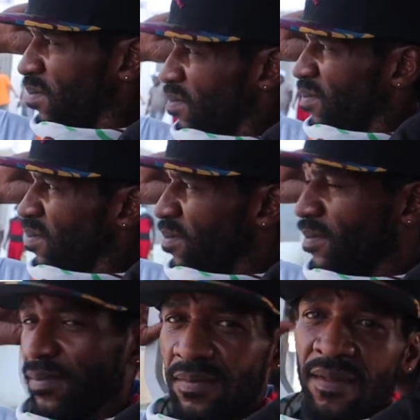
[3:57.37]
Say what's up to
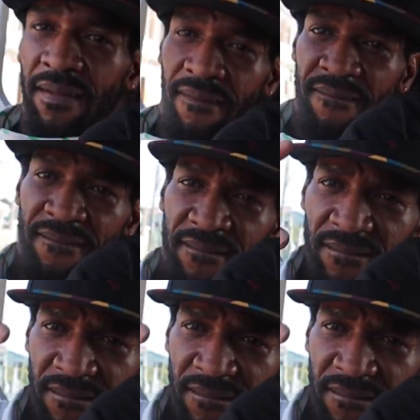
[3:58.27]
the YouTube.